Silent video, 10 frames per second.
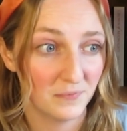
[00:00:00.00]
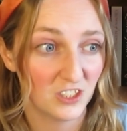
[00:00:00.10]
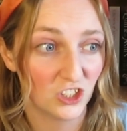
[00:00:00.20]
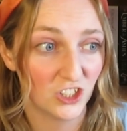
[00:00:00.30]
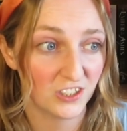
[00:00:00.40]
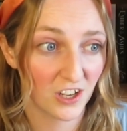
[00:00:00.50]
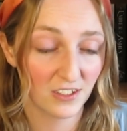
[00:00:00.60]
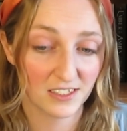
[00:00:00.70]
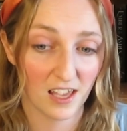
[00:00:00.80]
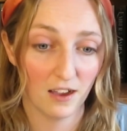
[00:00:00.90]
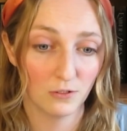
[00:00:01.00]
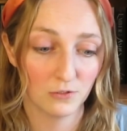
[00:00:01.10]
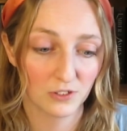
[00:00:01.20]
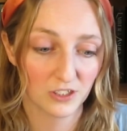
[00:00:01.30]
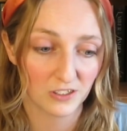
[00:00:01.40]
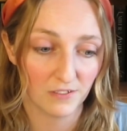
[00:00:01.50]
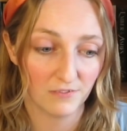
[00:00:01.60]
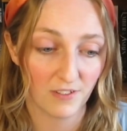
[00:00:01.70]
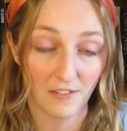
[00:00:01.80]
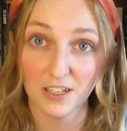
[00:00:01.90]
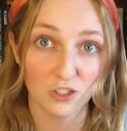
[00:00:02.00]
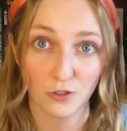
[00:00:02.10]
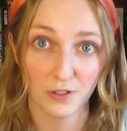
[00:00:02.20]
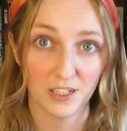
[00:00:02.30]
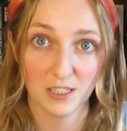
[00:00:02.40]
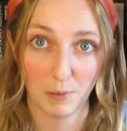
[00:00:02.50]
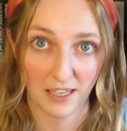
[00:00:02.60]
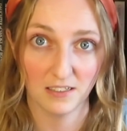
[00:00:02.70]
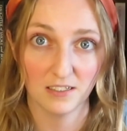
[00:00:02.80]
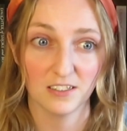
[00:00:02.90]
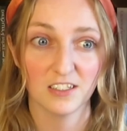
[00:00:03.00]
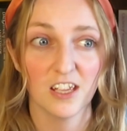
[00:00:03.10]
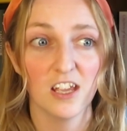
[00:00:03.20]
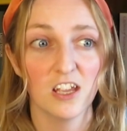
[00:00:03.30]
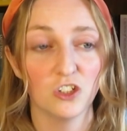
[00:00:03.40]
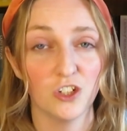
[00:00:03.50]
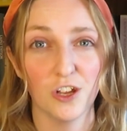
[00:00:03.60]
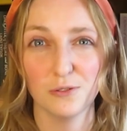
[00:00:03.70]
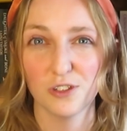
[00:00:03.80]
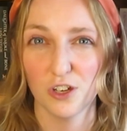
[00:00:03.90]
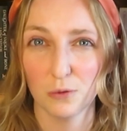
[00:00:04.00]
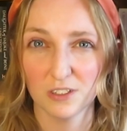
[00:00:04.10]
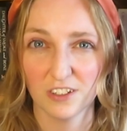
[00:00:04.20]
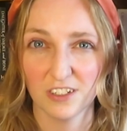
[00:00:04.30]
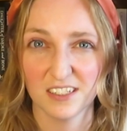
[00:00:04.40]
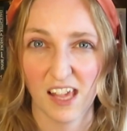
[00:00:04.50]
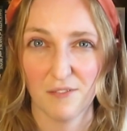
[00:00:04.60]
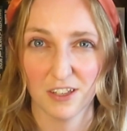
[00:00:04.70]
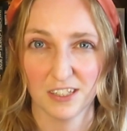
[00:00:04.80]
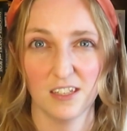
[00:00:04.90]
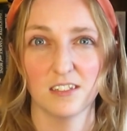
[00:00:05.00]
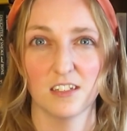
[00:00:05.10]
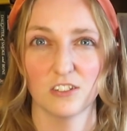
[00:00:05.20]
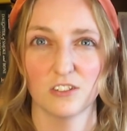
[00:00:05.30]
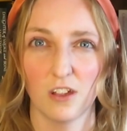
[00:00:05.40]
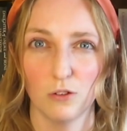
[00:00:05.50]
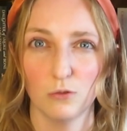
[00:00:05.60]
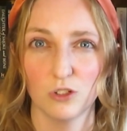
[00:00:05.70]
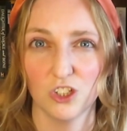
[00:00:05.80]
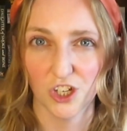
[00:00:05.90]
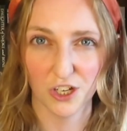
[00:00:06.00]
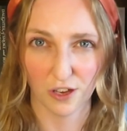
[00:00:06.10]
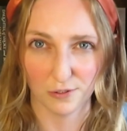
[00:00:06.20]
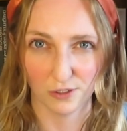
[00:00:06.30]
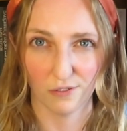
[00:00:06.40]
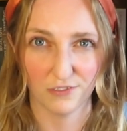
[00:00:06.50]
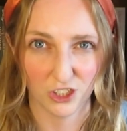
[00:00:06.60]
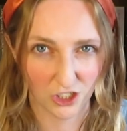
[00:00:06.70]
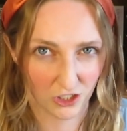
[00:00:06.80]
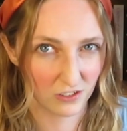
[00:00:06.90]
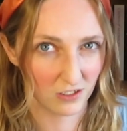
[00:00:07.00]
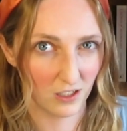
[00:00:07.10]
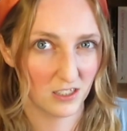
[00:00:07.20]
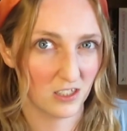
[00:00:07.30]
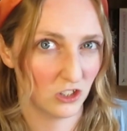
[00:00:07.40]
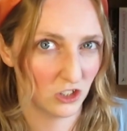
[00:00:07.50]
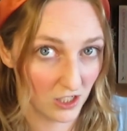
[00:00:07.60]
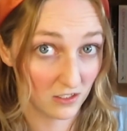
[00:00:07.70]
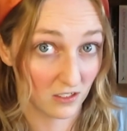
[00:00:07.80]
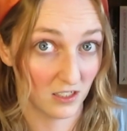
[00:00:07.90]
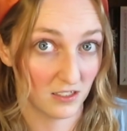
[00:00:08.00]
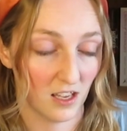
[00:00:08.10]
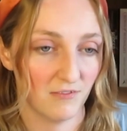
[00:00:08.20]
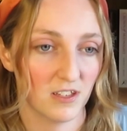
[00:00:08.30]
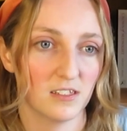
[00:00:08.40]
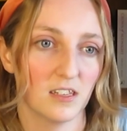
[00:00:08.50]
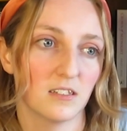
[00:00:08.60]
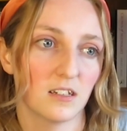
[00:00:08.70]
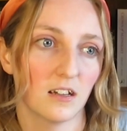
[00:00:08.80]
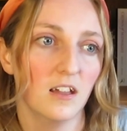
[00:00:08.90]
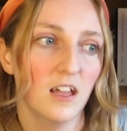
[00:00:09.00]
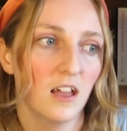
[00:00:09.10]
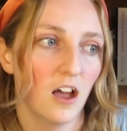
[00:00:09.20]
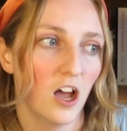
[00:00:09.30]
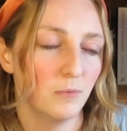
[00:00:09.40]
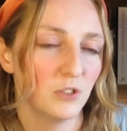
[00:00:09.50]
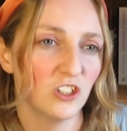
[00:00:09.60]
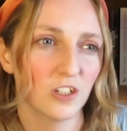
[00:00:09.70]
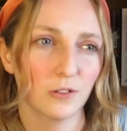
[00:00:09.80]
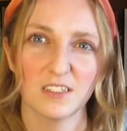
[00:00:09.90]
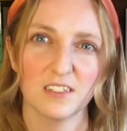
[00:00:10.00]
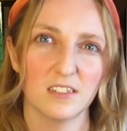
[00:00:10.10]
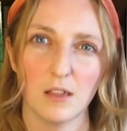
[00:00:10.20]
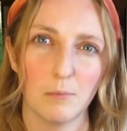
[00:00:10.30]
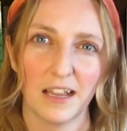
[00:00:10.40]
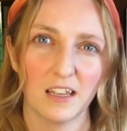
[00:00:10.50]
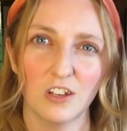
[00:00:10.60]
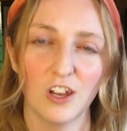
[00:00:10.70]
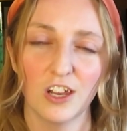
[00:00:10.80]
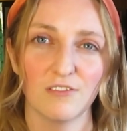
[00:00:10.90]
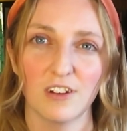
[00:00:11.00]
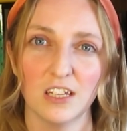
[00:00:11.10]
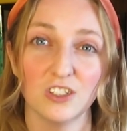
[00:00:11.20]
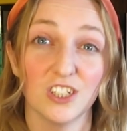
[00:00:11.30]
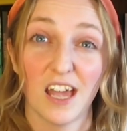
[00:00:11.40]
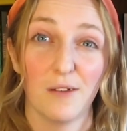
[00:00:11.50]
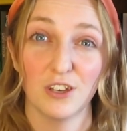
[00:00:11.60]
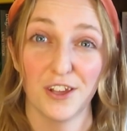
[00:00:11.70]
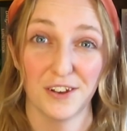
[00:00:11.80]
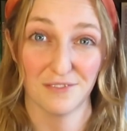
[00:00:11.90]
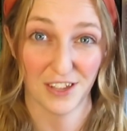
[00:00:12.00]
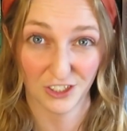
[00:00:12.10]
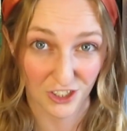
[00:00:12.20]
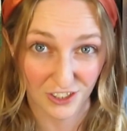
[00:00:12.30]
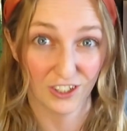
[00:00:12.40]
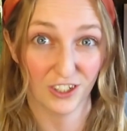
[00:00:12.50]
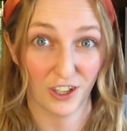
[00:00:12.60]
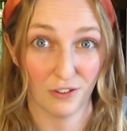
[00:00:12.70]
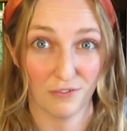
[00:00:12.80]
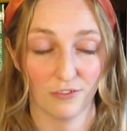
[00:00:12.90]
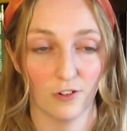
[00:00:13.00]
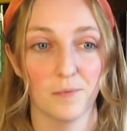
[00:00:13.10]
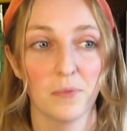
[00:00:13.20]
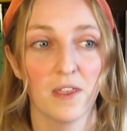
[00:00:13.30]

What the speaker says: She starts out very strong and independent. She knows that no one's going to save her sister, so she goes off and she decides that she is going to save her sister. She's told to sit back in a nunnery, and she's having none of it. She's going to go for it.